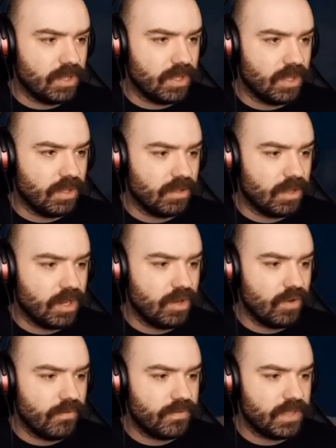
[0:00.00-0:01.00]
in there. I don't
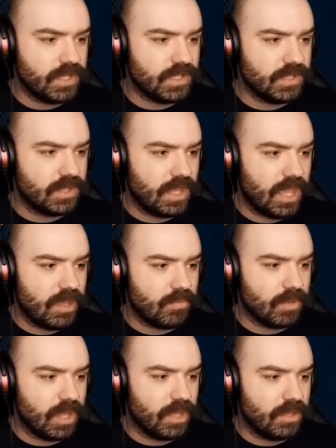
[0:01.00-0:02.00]
know if the the
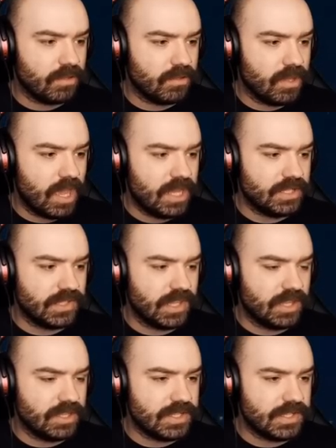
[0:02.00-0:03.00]
game like has
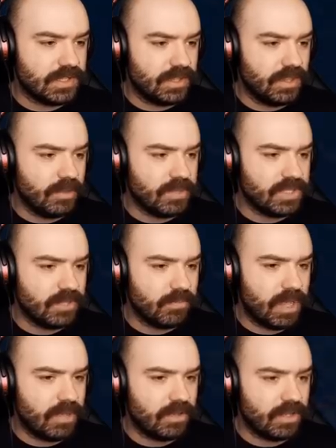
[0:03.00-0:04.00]
like a limited
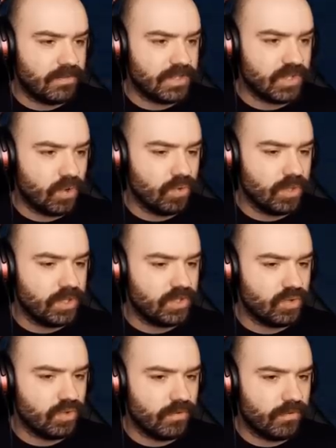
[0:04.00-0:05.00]
amount, like if there's only
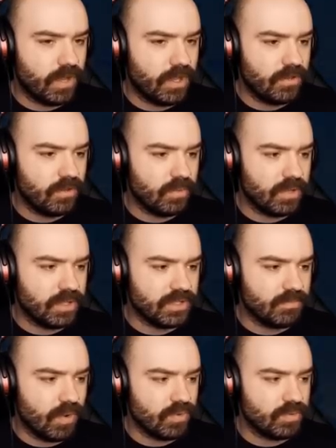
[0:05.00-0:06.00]
two to find or whether
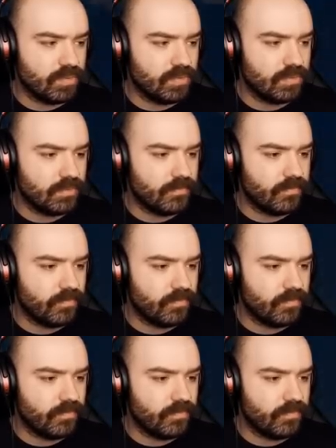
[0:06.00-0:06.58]
there's multiple.